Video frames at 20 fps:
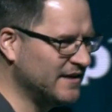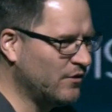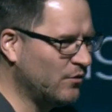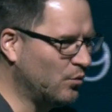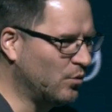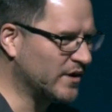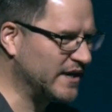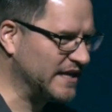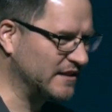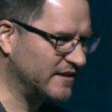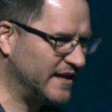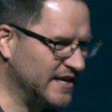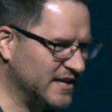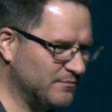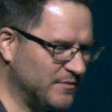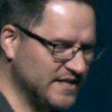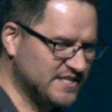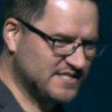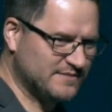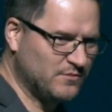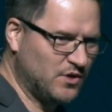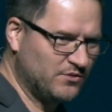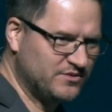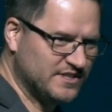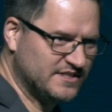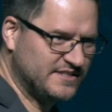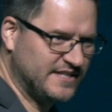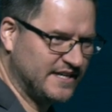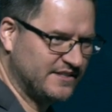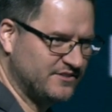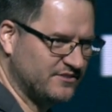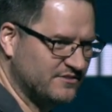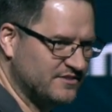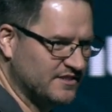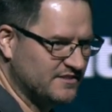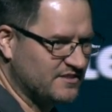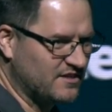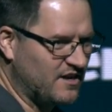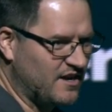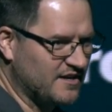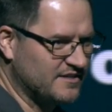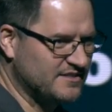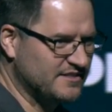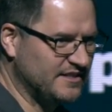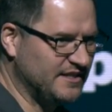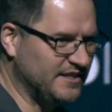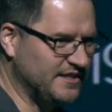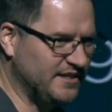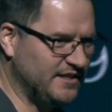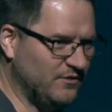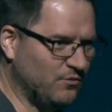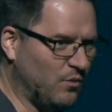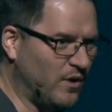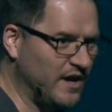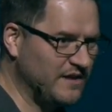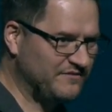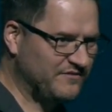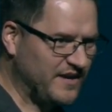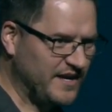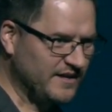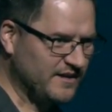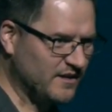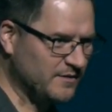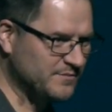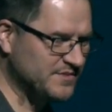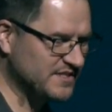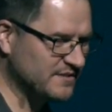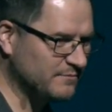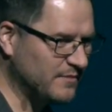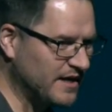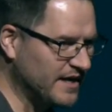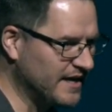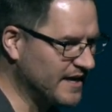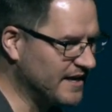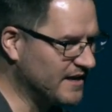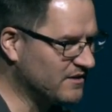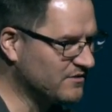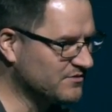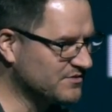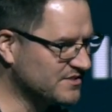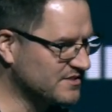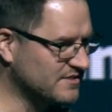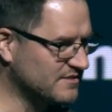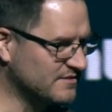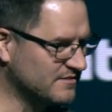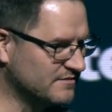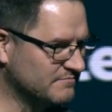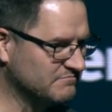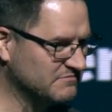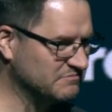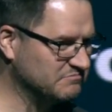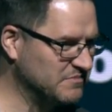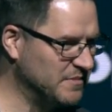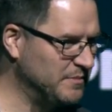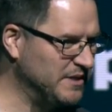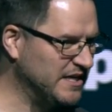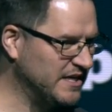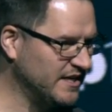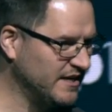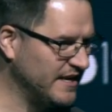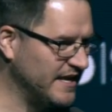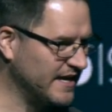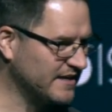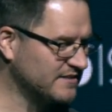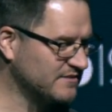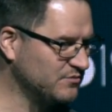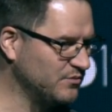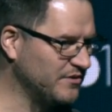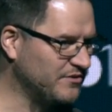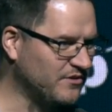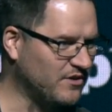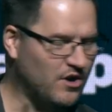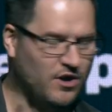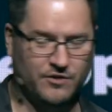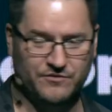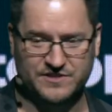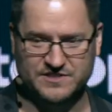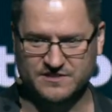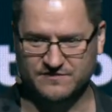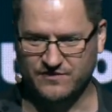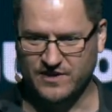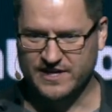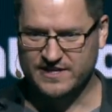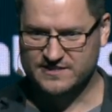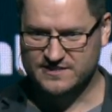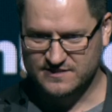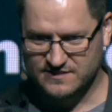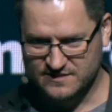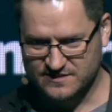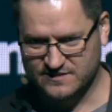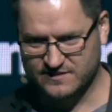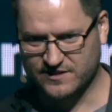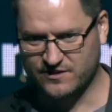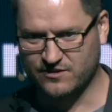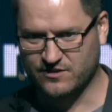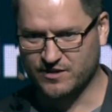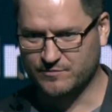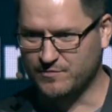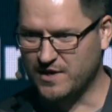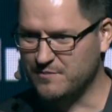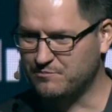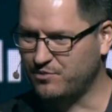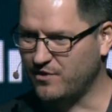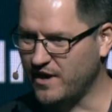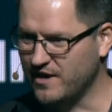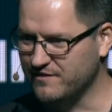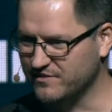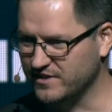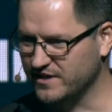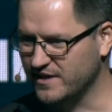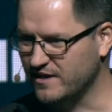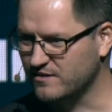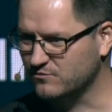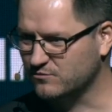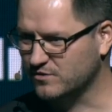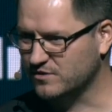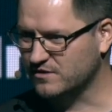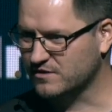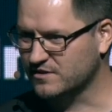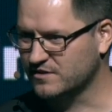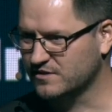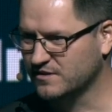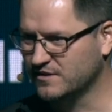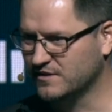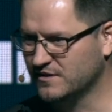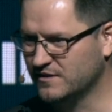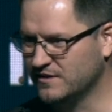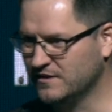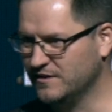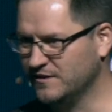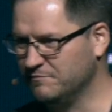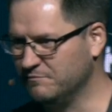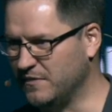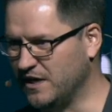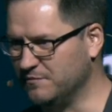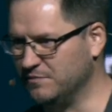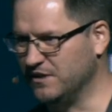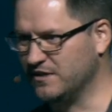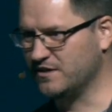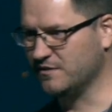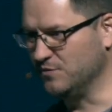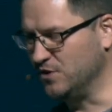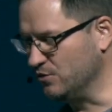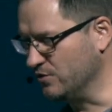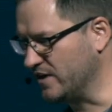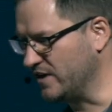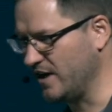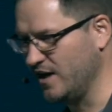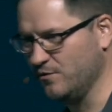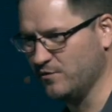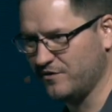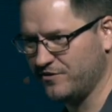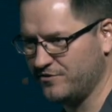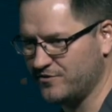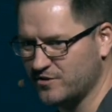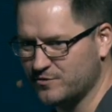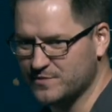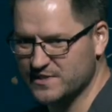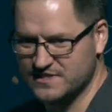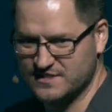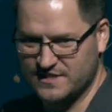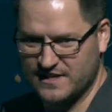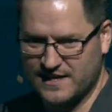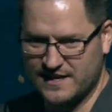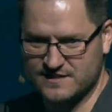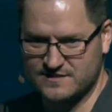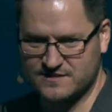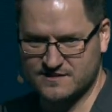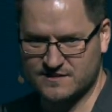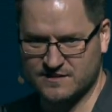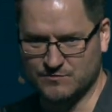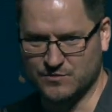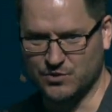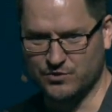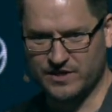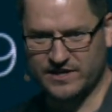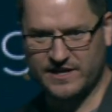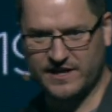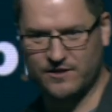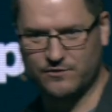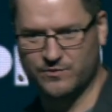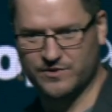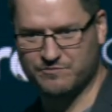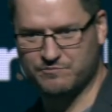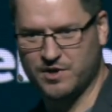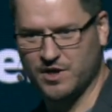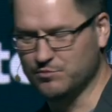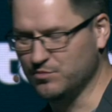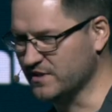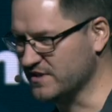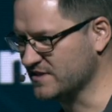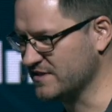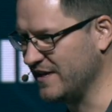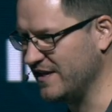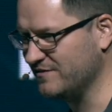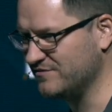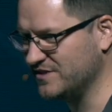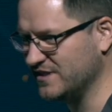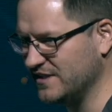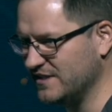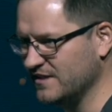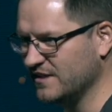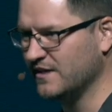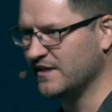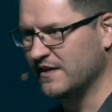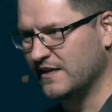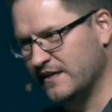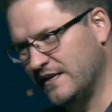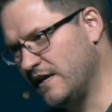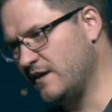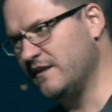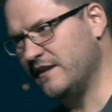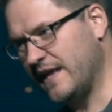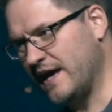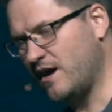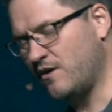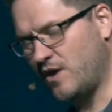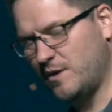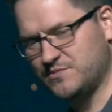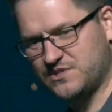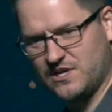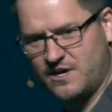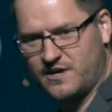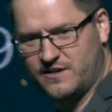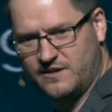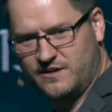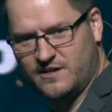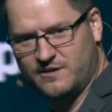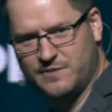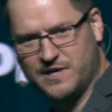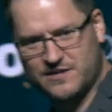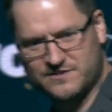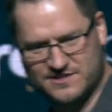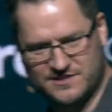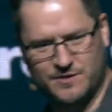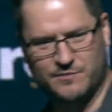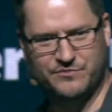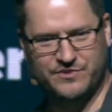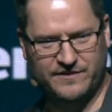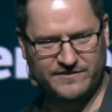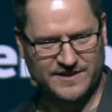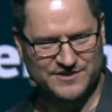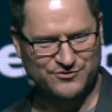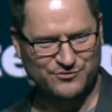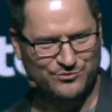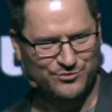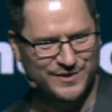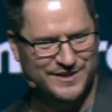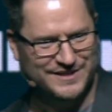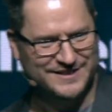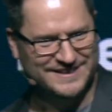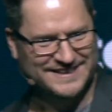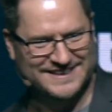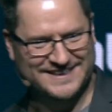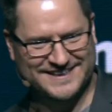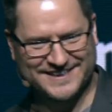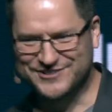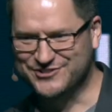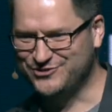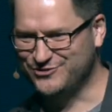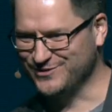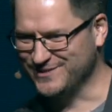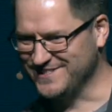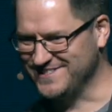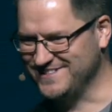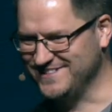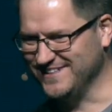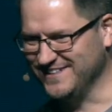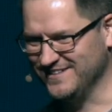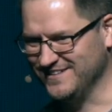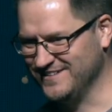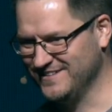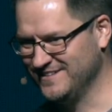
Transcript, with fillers: Would I like my smoke detector to talk to any Wi-Fi hubs in my house? Maybe connect with all the devices that are on my private network? Maybe communicate with thermostats, communicate with public safety. Now, now I'm talking about something that's really interesting.